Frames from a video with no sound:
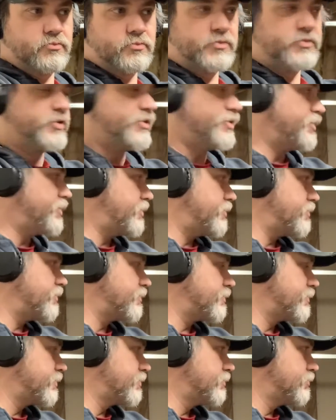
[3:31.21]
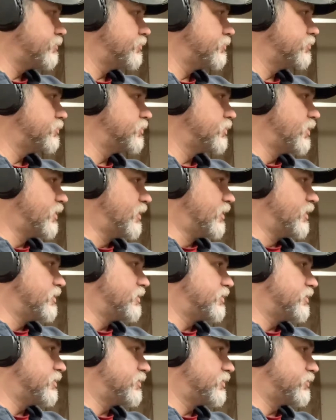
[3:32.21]
and then
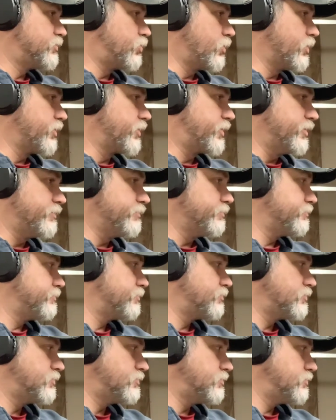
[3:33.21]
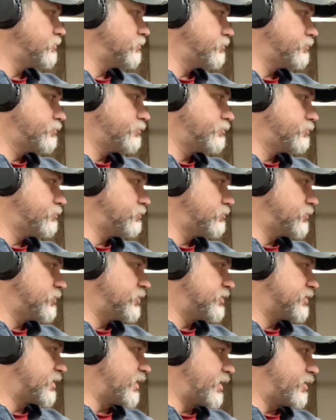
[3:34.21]
this is working.
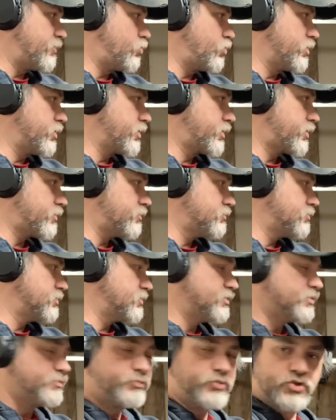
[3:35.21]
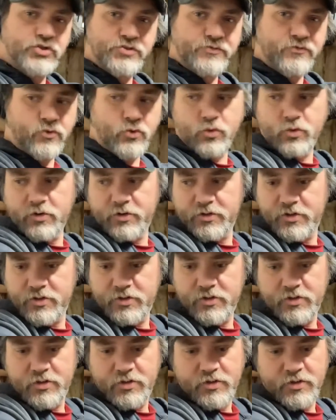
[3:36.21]
Just got to work. Push forward.
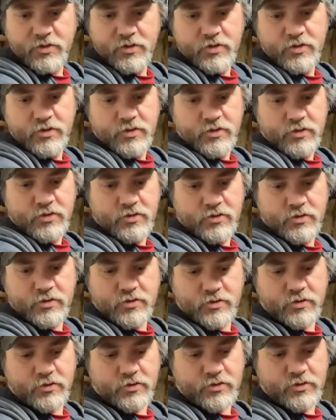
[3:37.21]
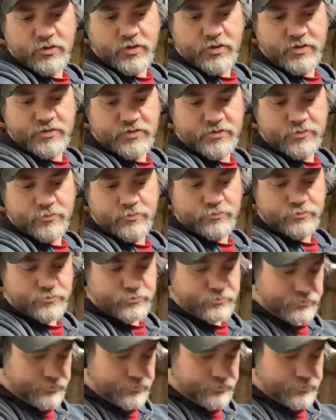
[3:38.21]
Uh, get some...